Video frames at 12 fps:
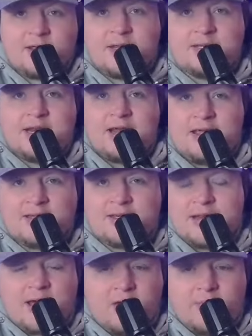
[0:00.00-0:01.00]
He's
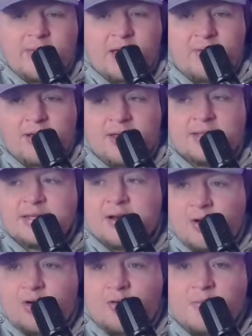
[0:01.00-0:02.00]
in Alabama. He's at
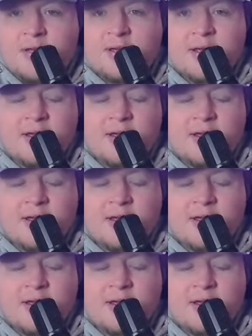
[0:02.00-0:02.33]
home.